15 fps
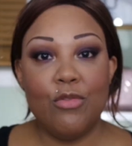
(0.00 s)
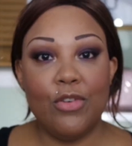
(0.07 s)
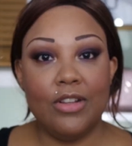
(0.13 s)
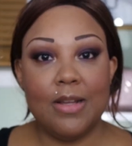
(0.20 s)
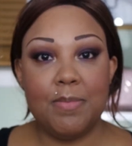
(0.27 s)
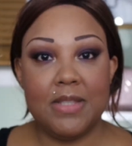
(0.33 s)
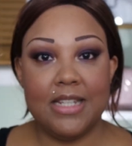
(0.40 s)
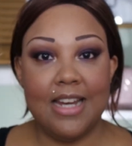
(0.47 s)
For
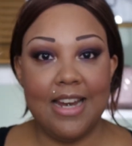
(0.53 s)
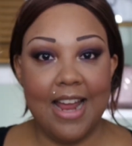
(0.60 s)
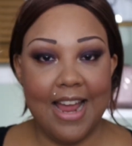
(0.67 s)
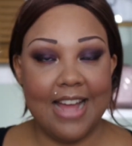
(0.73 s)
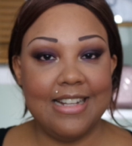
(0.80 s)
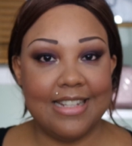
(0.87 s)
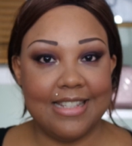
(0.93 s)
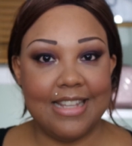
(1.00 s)
lips today,
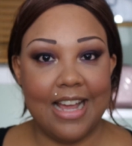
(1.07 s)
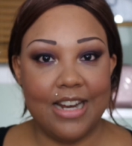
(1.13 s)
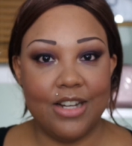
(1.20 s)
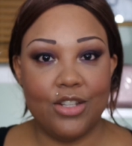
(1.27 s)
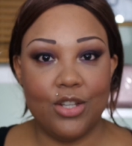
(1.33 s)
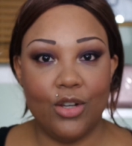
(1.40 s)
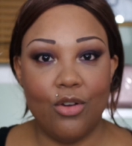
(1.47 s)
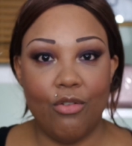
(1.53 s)
I
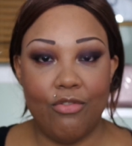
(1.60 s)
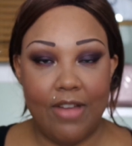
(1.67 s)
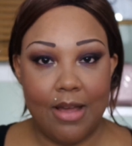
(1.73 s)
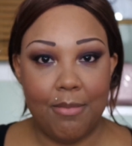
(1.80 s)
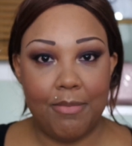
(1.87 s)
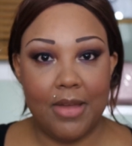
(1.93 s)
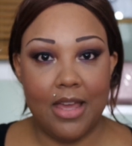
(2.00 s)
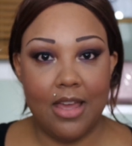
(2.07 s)
decided to go
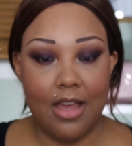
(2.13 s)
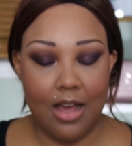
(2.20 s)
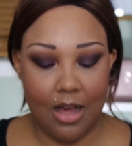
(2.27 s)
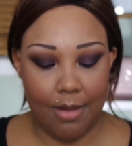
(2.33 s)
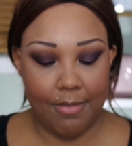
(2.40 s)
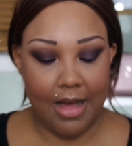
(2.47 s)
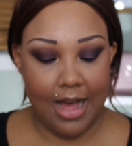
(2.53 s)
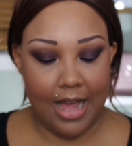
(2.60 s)
vampy.
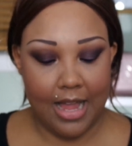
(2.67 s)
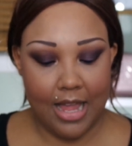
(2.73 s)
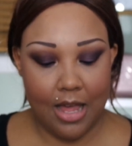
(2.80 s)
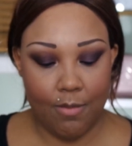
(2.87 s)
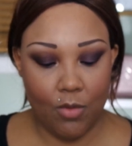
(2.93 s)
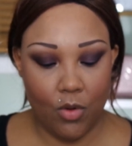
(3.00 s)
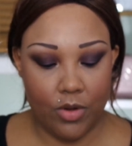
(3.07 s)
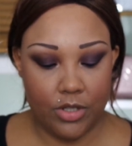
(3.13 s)
I
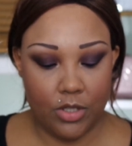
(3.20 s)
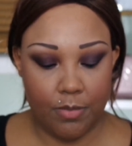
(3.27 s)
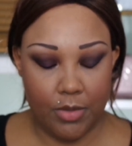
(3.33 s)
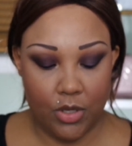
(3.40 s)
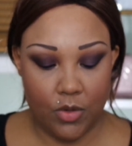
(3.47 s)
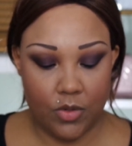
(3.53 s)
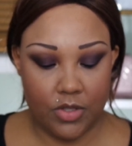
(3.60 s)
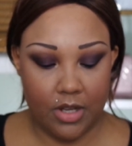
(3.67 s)
am going to
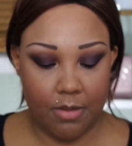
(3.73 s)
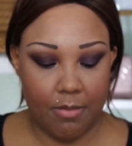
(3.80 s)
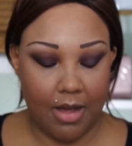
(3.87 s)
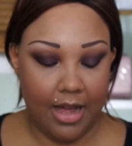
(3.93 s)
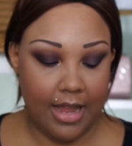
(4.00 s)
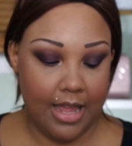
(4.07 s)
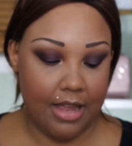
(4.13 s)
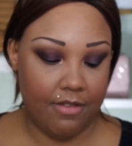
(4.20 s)
be using
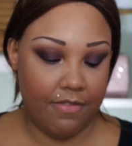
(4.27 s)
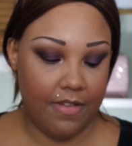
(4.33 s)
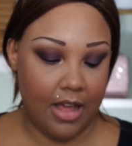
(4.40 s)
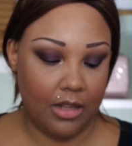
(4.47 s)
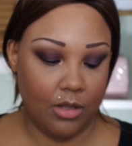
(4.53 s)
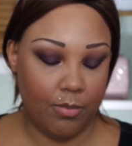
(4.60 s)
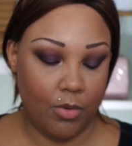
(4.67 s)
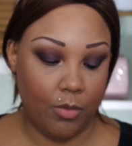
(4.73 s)
my
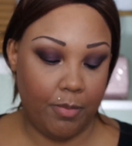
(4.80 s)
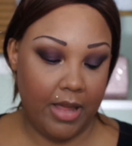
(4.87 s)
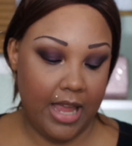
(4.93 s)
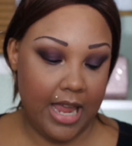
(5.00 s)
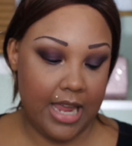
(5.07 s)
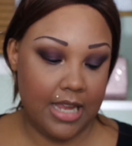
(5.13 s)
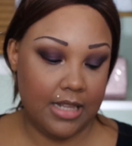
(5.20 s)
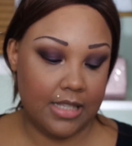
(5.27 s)
Infallible
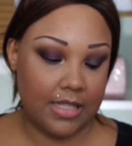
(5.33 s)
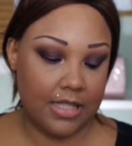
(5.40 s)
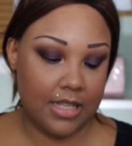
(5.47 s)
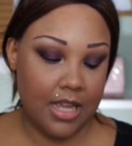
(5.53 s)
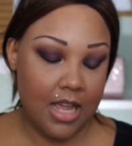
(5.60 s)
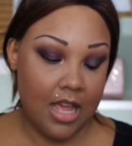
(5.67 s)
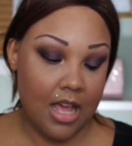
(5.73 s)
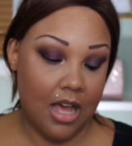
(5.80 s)

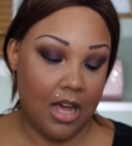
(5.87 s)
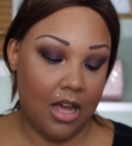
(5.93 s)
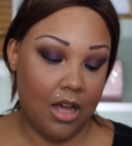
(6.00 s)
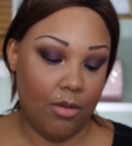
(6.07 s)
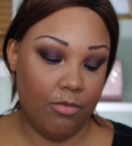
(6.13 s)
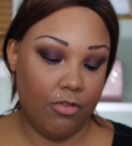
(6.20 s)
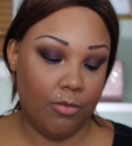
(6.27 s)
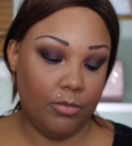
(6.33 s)
paints
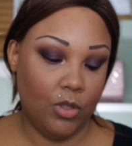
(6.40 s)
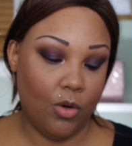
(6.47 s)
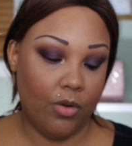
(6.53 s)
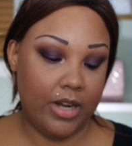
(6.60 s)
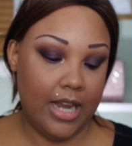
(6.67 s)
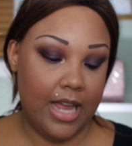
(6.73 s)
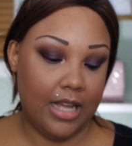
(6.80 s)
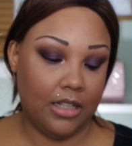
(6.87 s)
from
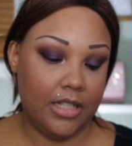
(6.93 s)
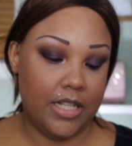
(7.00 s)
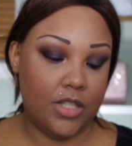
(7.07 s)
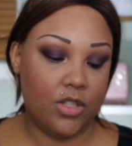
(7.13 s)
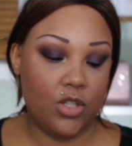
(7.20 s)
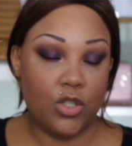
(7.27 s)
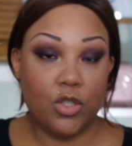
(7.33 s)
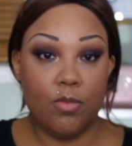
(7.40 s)
L'Oreal.
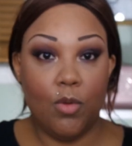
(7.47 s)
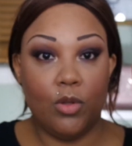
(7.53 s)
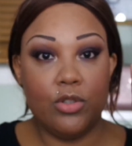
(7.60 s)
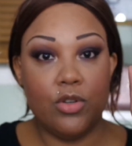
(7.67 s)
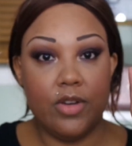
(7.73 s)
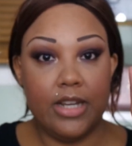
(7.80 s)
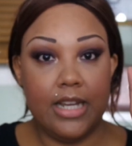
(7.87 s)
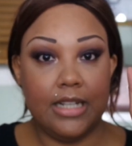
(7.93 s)
It's the
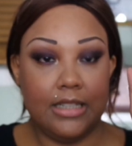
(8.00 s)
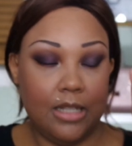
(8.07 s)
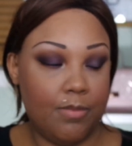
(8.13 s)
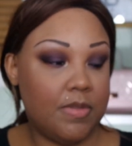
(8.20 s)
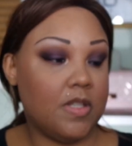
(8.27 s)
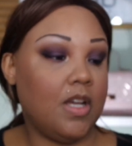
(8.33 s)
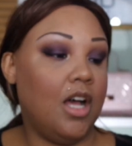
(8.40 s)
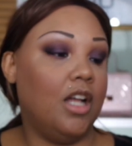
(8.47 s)
Smoldering
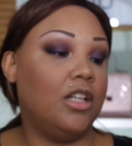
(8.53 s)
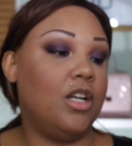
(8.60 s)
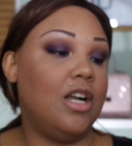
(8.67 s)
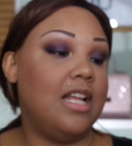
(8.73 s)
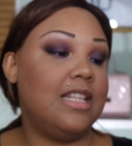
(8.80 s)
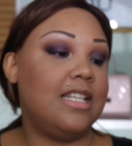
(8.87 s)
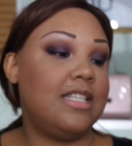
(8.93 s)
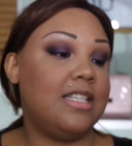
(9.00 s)
Eclipse color,
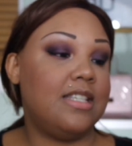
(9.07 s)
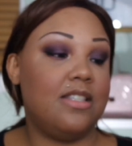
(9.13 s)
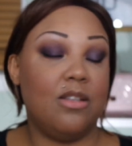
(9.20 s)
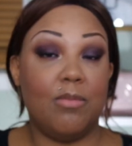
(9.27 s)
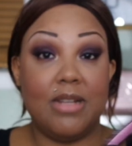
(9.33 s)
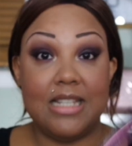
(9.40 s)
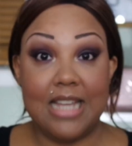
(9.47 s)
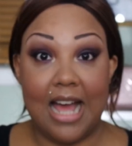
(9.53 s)
and this is
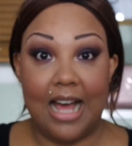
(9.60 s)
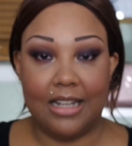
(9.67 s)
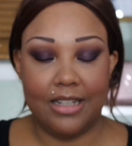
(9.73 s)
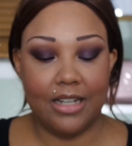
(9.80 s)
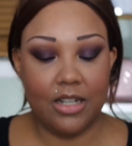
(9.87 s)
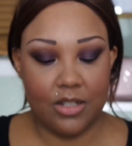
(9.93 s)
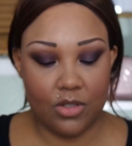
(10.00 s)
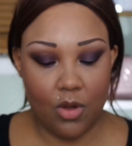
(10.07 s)
the
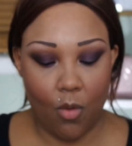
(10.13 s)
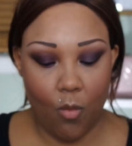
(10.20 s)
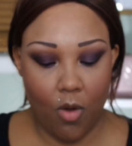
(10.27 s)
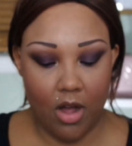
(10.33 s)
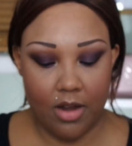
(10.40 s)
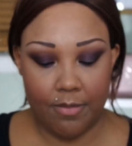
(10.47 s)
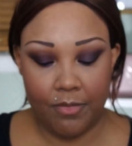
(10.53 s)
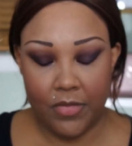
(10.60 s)
metallic
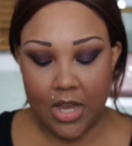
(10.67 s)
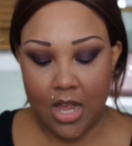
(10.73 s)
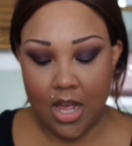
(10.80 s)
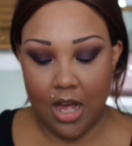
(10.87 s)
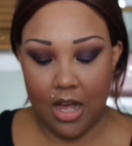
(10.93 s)
one.